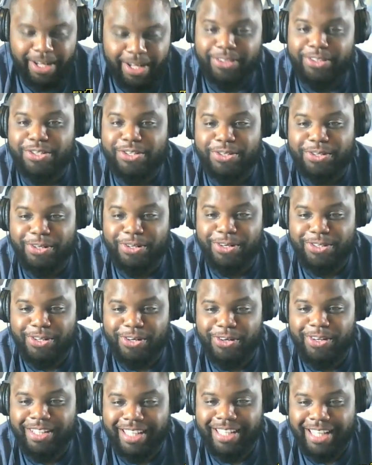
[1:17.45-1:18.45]
Elder Scrolls
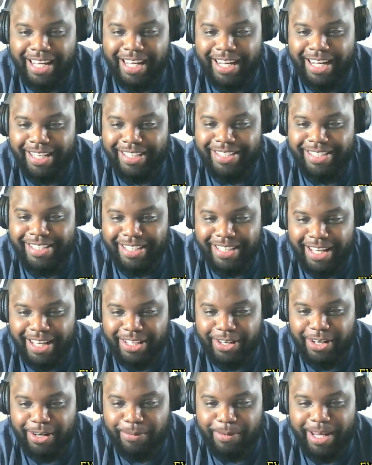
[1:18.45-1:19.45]
Online
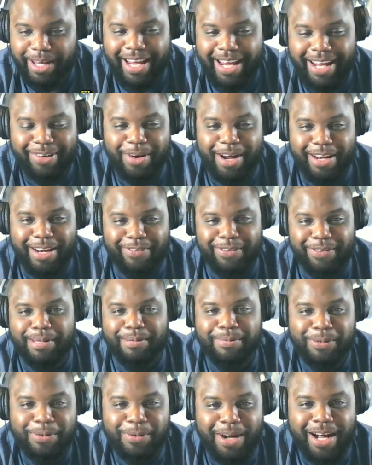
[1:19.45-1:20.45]
together. And we had quite a few
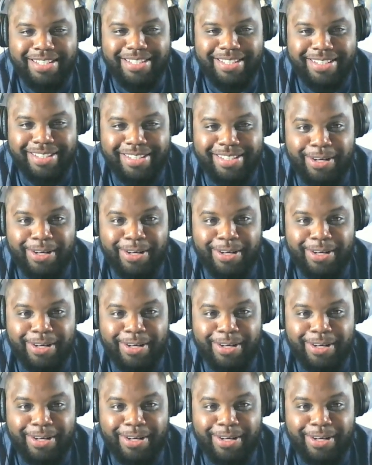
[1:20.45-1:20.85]
people watching.